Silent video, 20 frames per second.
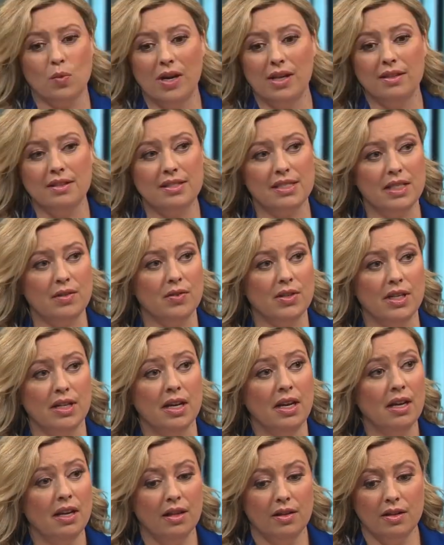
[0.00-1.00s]
well as even
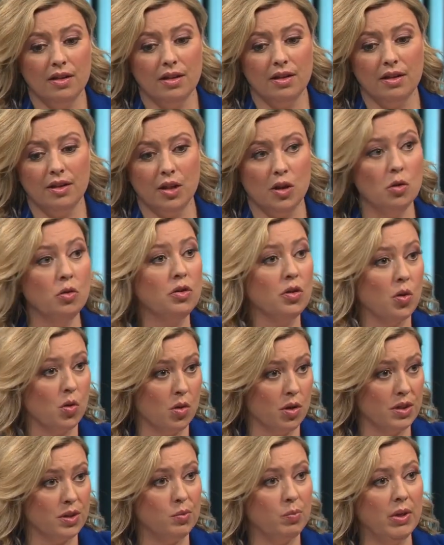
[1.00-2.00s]
the youth
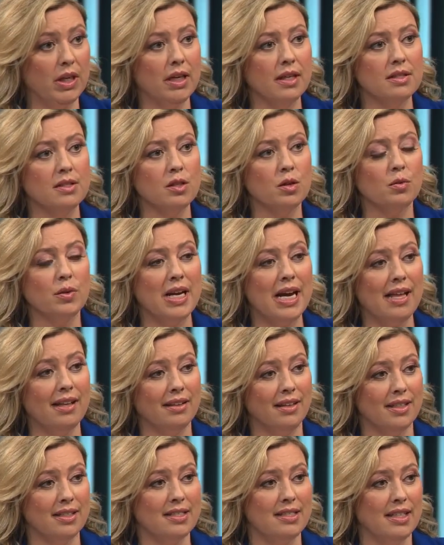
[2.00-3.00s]
course, because the
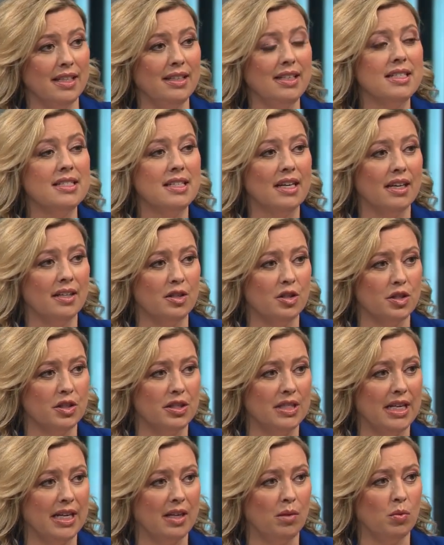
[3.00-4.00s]
reality is they need to
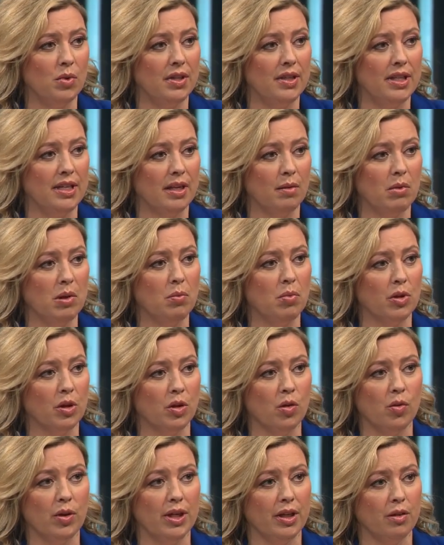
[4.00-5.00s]
understand what the young people are
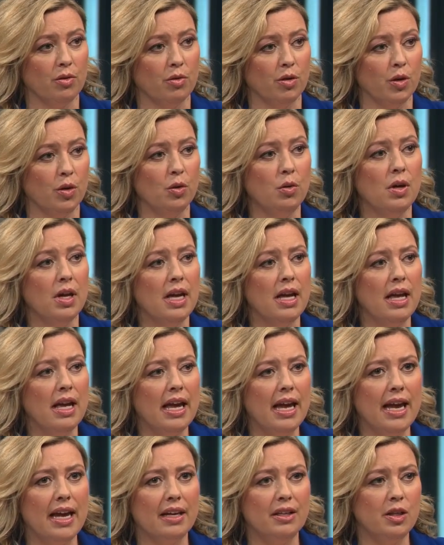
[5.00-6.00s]
going through.
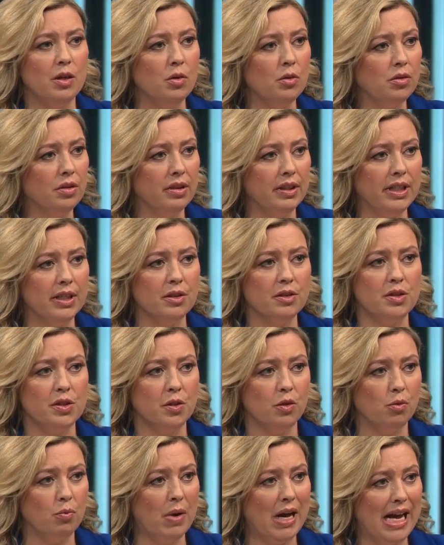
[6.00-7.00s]
And youth leaders,
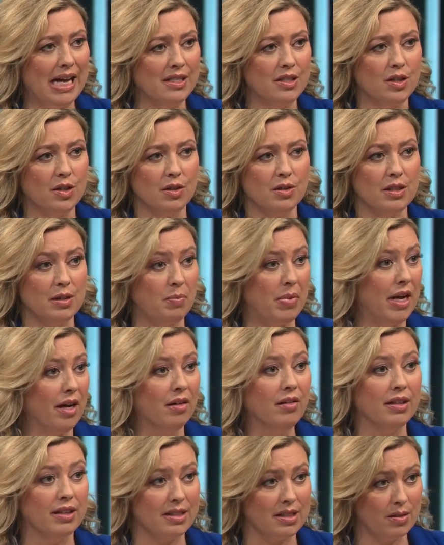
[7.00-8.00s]
youth pastors,
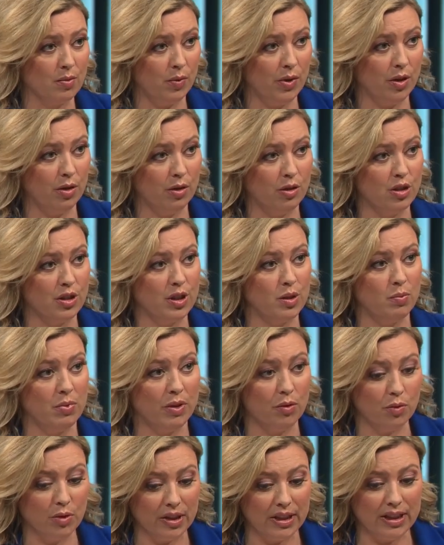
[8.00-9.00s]
parents, we could just
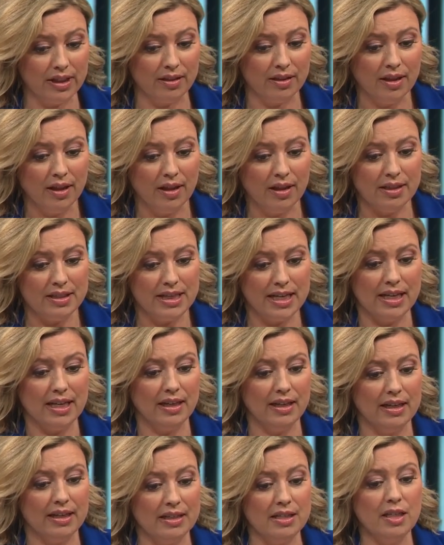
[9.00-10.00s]
be really
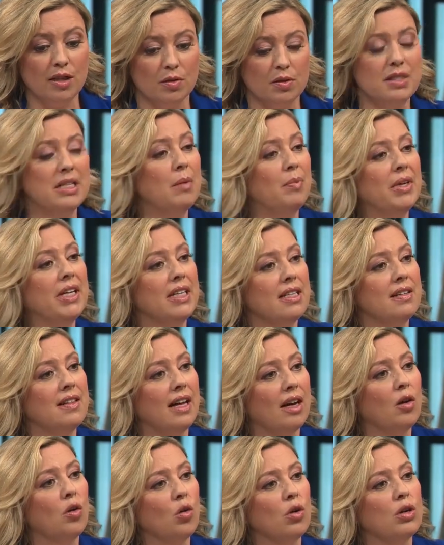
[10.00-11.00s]
taking, stepping into that